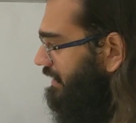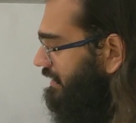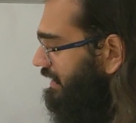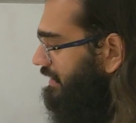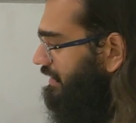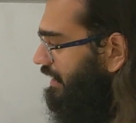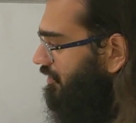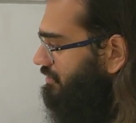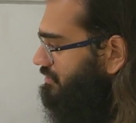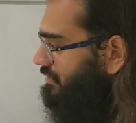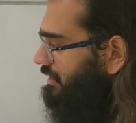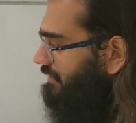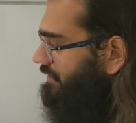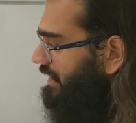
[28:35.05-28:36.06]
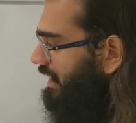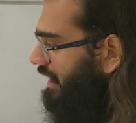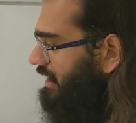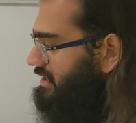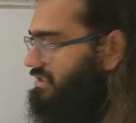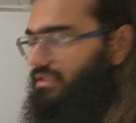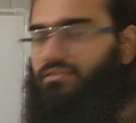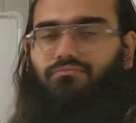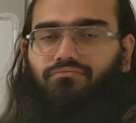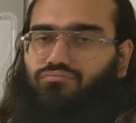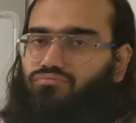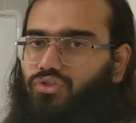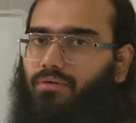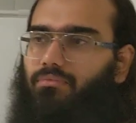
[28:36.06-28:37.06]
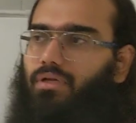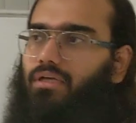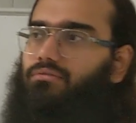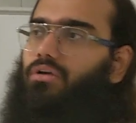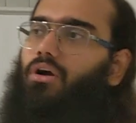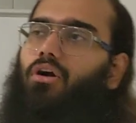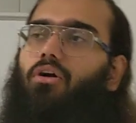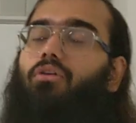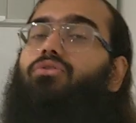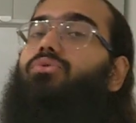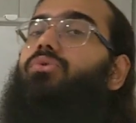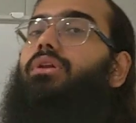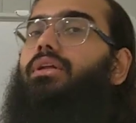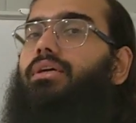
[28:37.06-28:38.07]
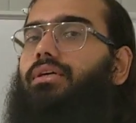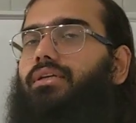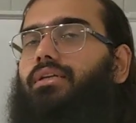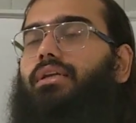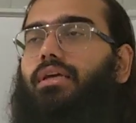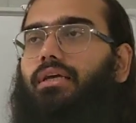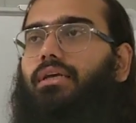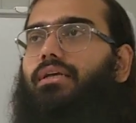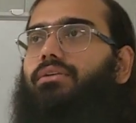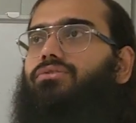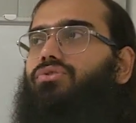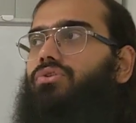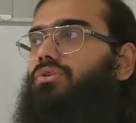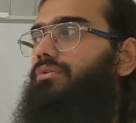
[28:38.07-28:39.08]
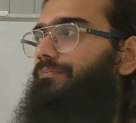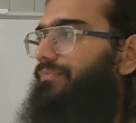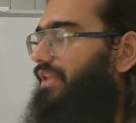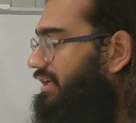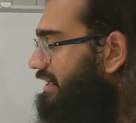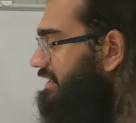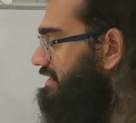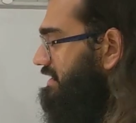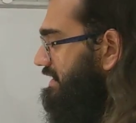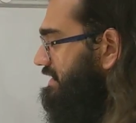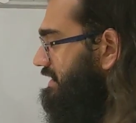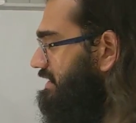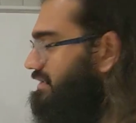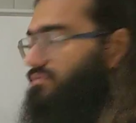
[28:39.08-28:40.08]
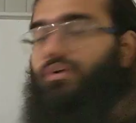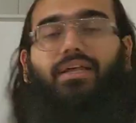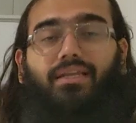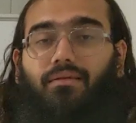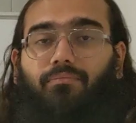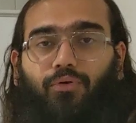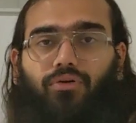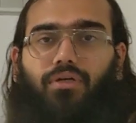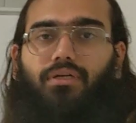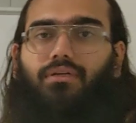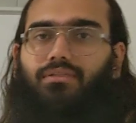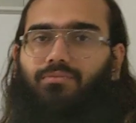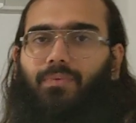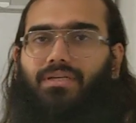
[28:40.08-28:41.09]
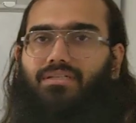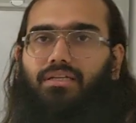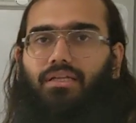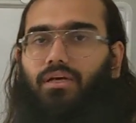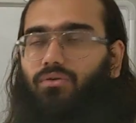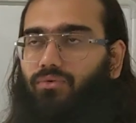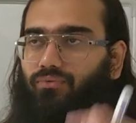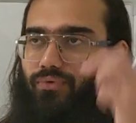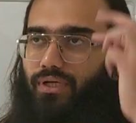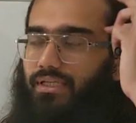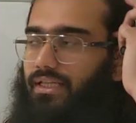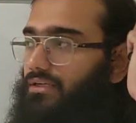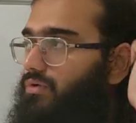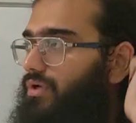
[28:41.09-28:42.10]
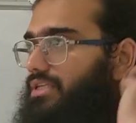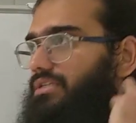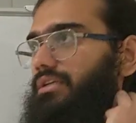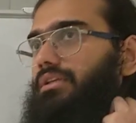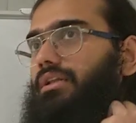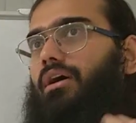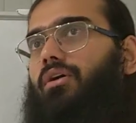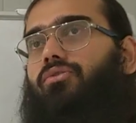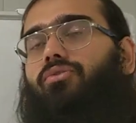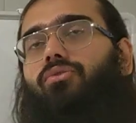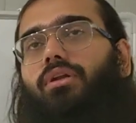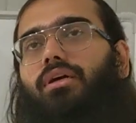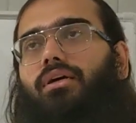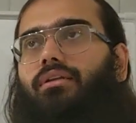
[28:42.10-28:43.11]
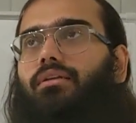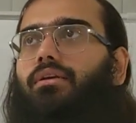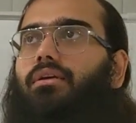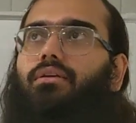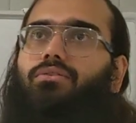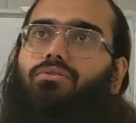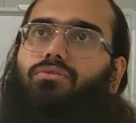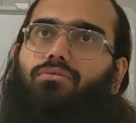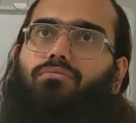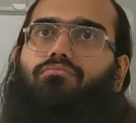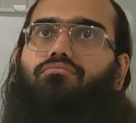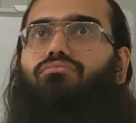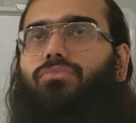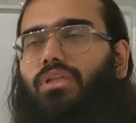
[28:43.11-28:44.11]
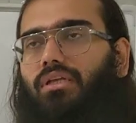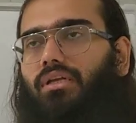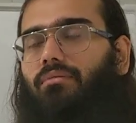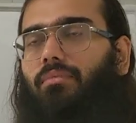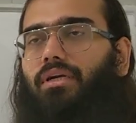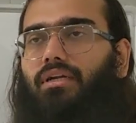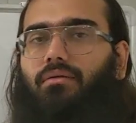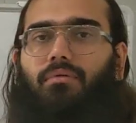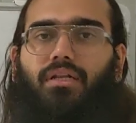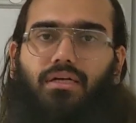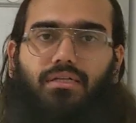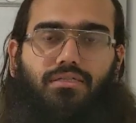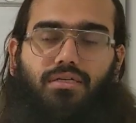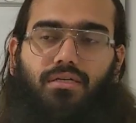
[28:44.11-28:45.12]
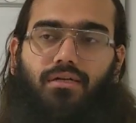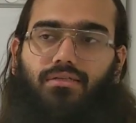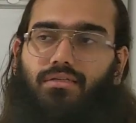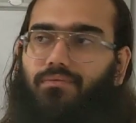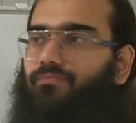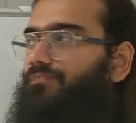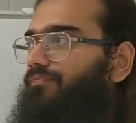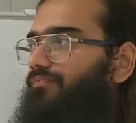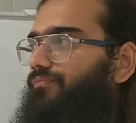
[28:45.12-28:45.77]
then also they will ask sometimes how you learn. So it's very important, especially in our field, that question how you learn. So there are multiple answers,